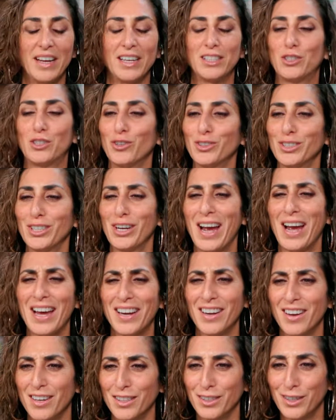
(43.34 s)
I don't know how
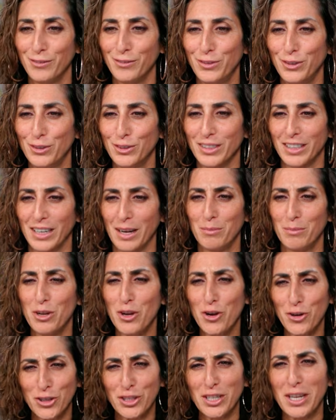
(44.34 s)
to unconfuse it. I'm
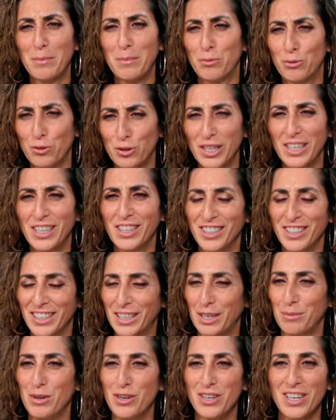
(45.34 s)
usually pretty good at
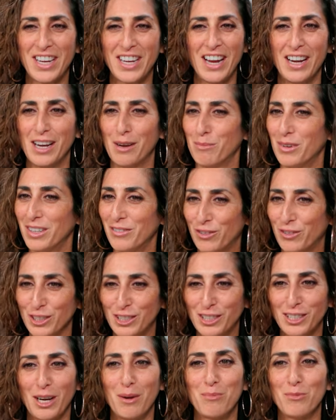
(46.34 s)
communicating, but for
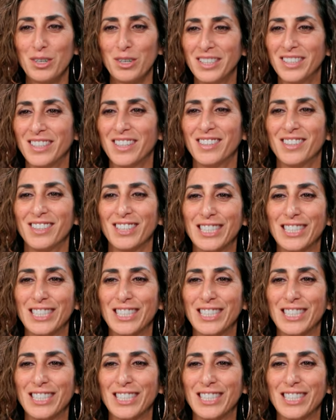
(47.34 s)
some reason the